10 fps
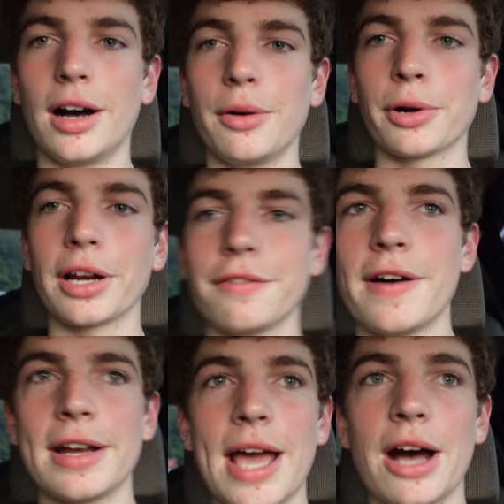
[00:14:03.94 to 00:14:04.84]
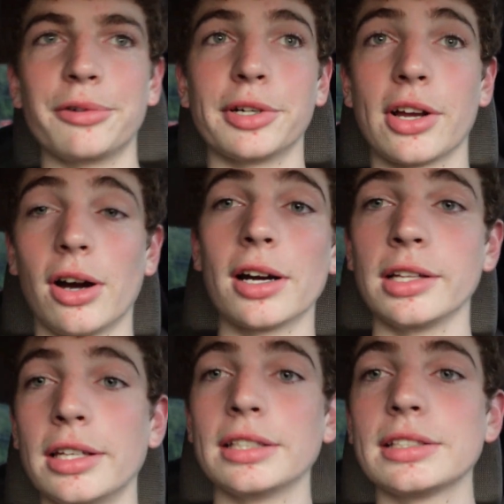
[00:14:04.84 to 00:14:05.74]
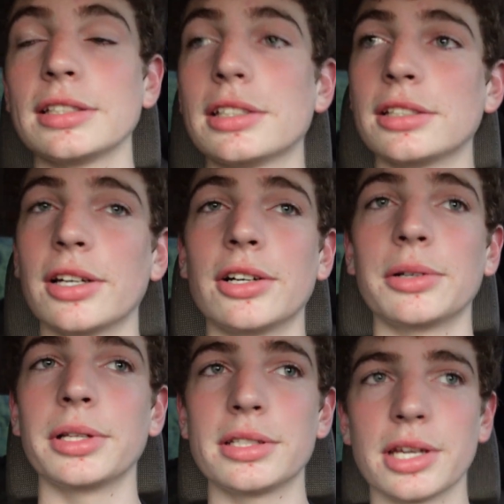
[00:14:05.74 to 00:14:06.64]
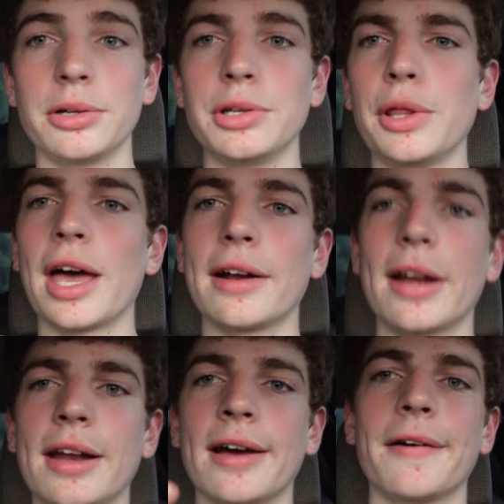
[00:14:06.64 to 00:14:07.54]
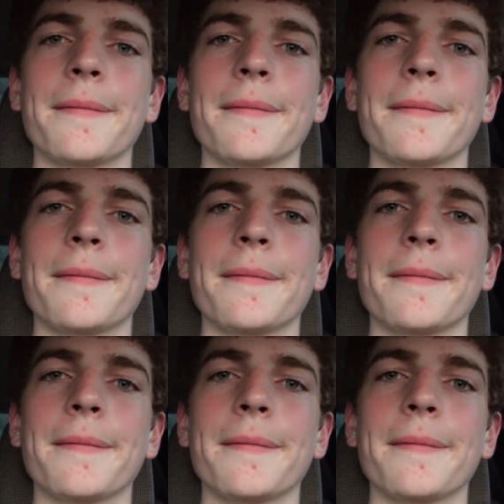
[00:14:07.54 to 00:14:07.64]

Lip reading: we're gonna find out regardless. So let's go do that right now.